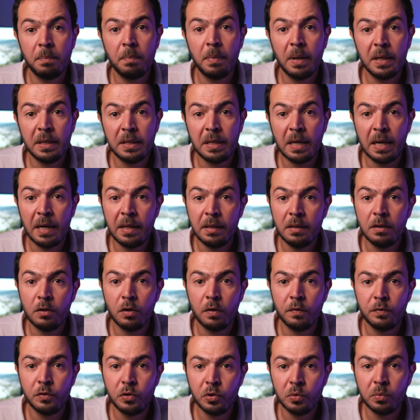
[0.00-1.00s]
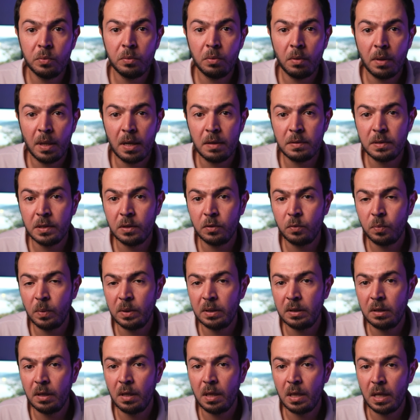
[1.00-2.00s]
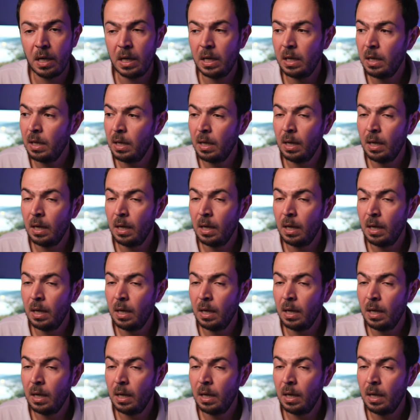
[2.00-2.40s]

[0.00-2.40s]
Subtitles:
by the end of June 2023,